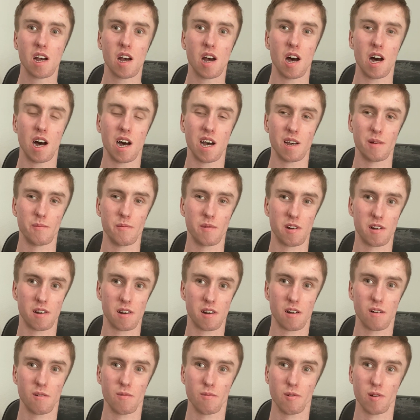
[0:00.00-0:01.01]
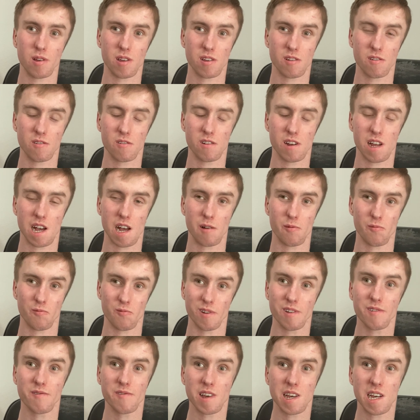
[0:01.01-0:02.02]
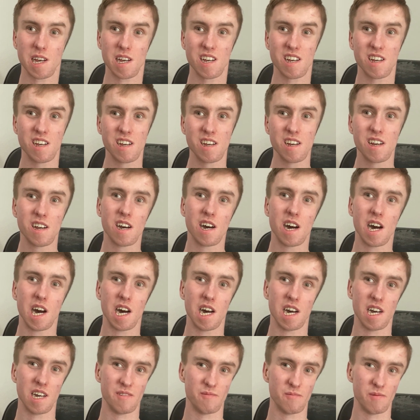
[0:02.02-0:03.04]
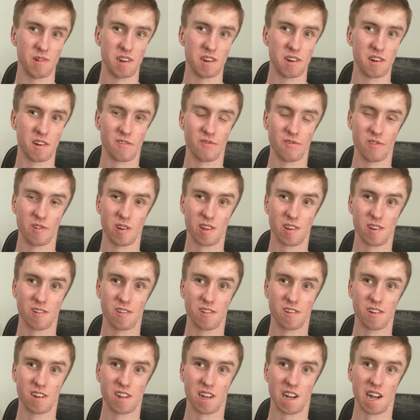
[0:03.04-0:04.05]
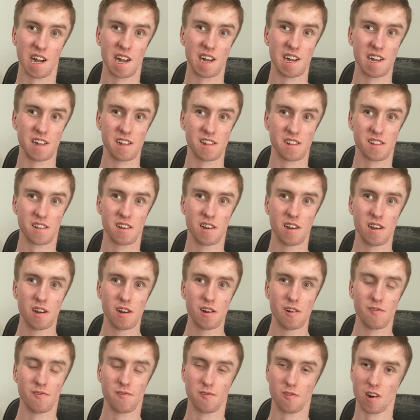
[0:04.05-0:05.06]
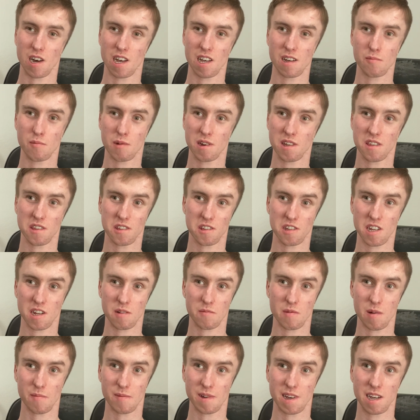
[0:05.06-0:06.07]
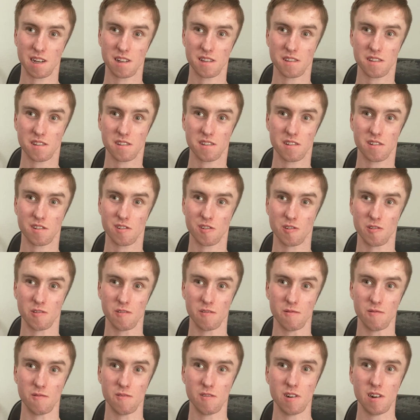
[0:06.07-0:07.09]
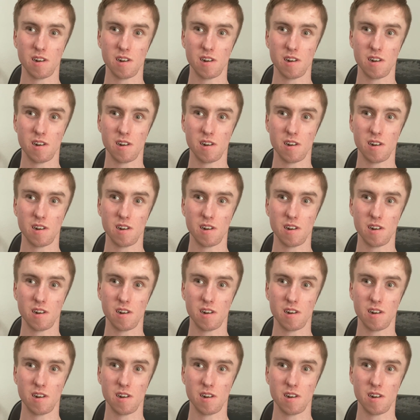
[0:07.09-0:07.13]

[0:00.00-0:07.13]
I'm not really good at riffing. I'm not really good at flying by the seat of my pants to